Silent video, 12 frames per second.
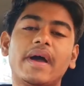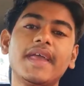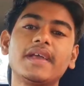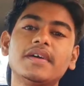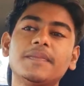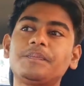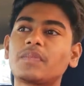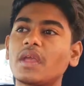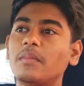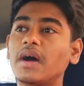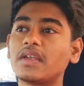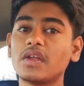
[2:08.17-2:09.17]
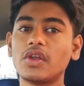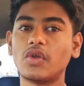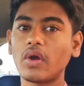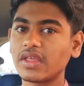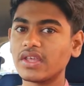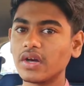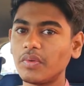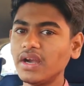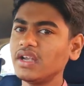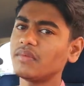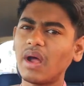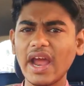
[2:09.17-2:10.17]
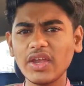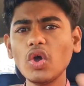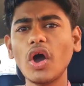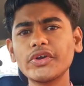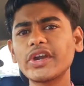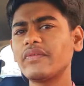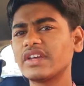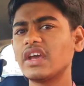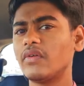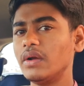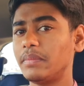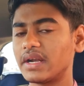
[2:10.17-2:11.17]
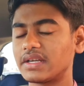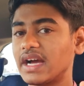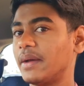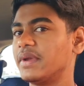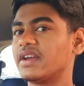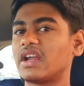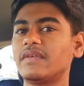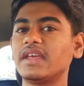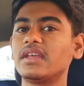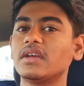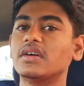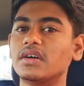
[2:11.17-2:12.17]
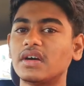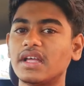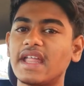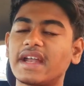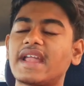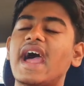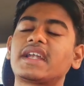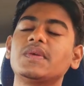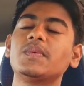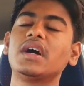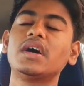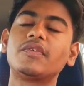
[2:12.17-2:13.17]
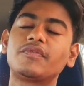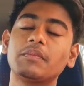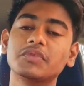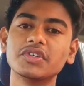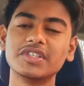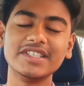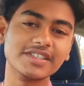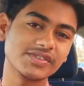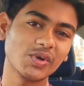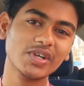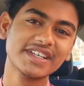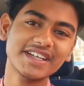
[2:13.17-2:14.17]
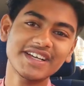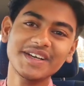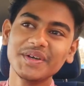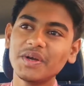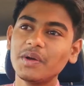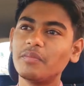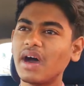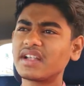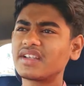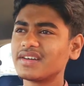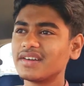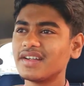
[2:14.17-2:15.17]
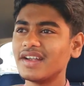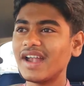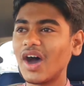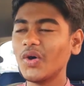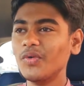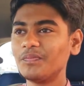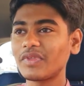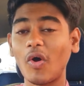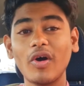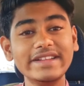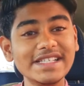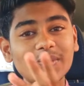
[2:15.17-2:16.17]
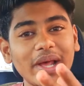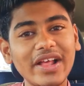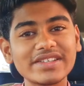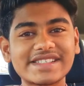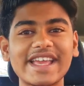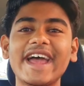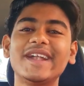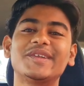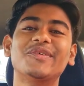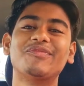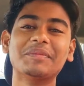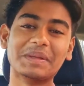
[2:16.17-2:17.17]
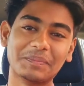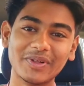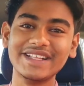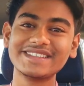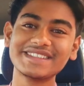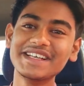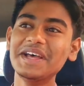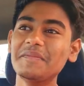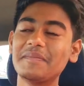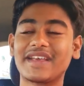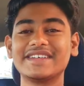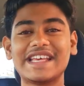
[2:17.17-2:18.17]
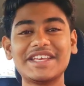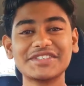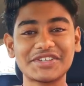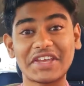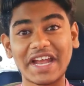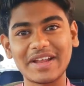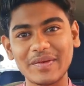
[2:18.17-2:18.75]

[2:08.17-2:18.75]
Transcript: bike, but not a gear one. I know how to drive a gear one, but I've been driving an Activa from 13 years old. But now, all this while I was scared from the police because I used to get